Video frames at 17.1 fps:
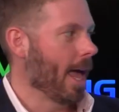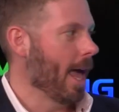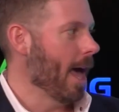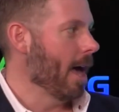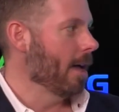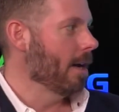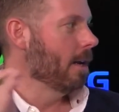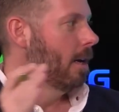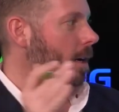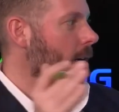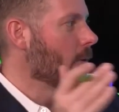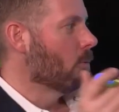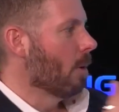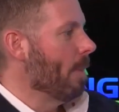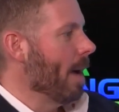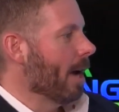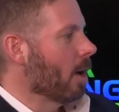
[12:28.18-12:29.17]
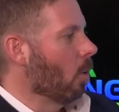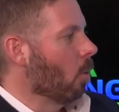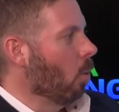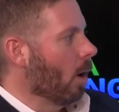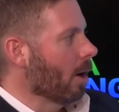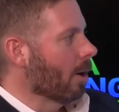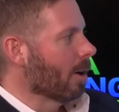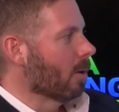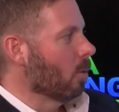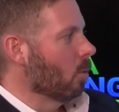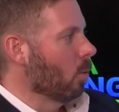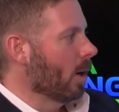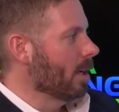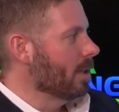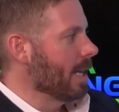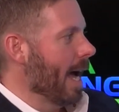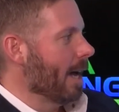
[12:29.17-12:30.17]
And Rebecca,
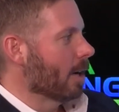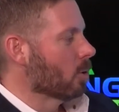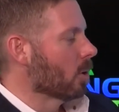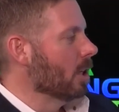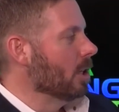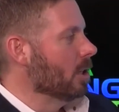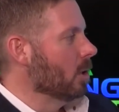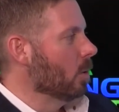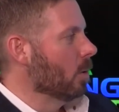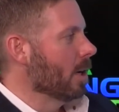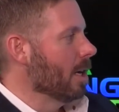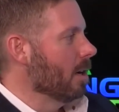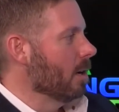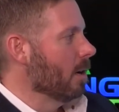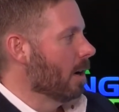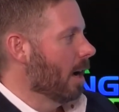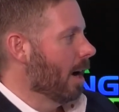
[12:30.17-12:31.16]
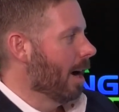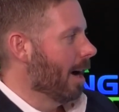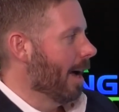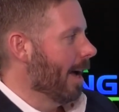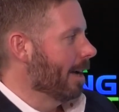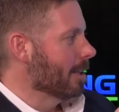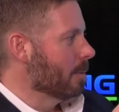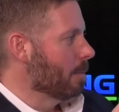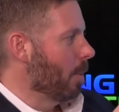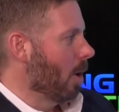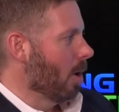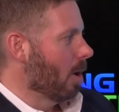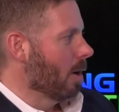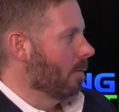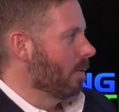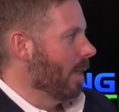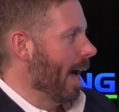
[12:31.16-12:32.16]
what is ATRI doing as
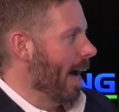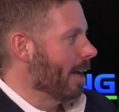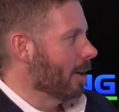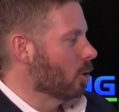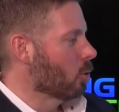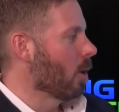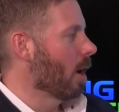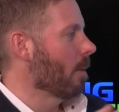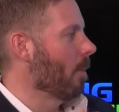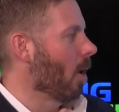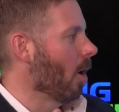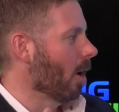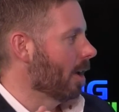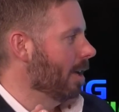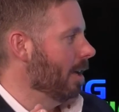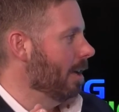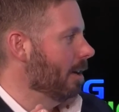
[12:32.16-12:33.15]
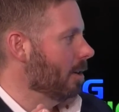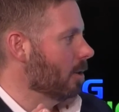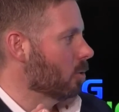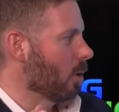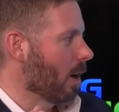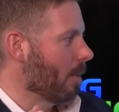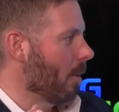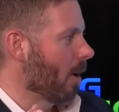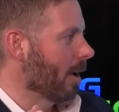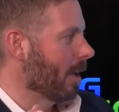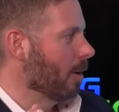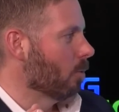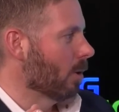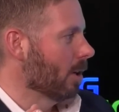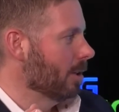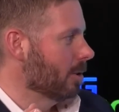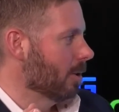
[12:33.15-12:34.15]
part of that truck parking
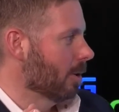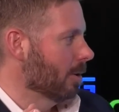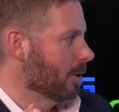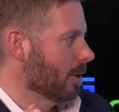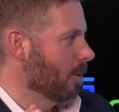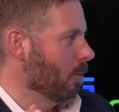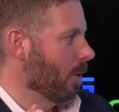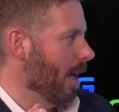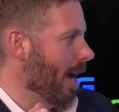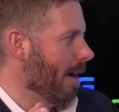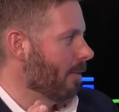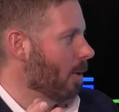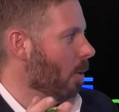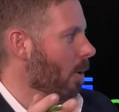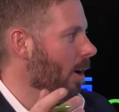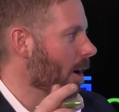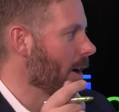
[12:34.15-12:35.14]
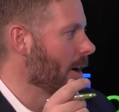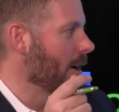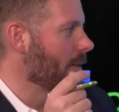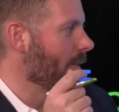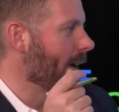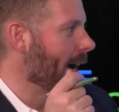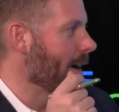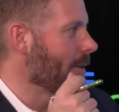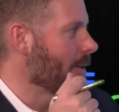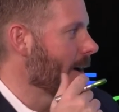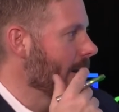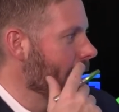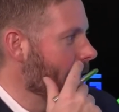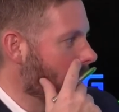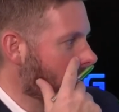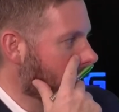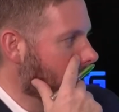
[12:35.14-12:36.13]
research that we have going on in Nevada
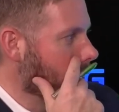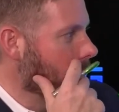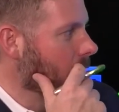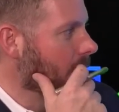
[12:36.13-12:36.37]
right now?